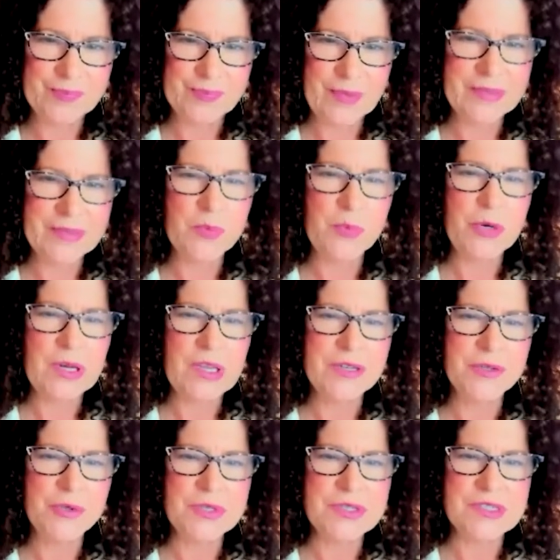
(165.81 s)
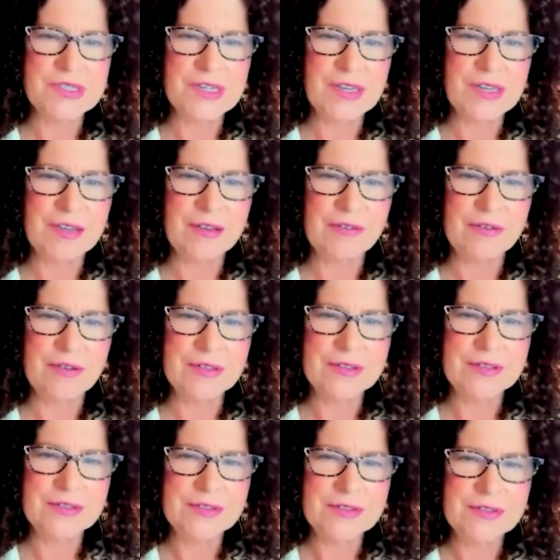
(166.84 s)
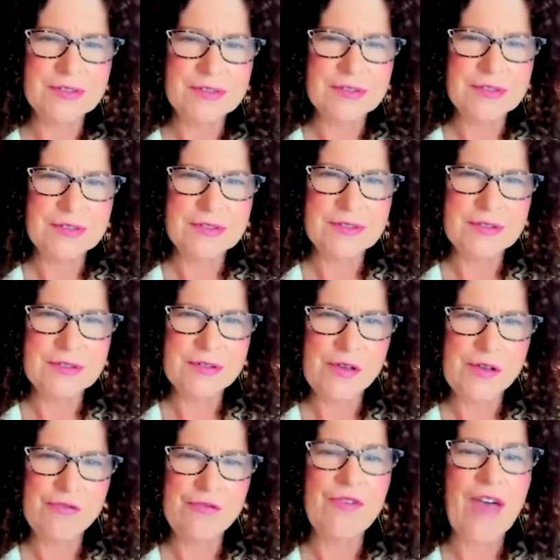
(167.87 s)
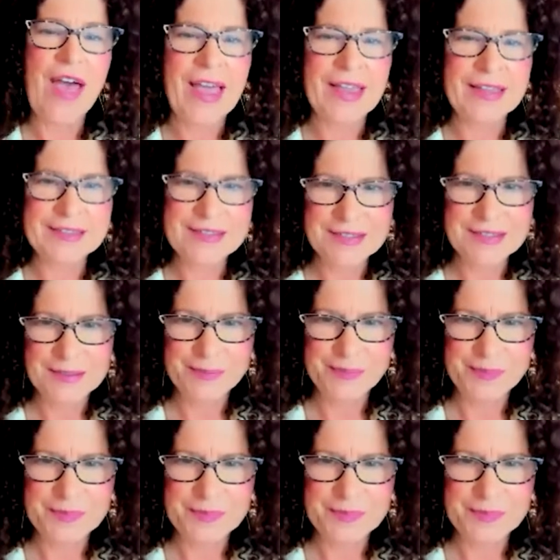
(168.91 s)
That's a pretty interesting fact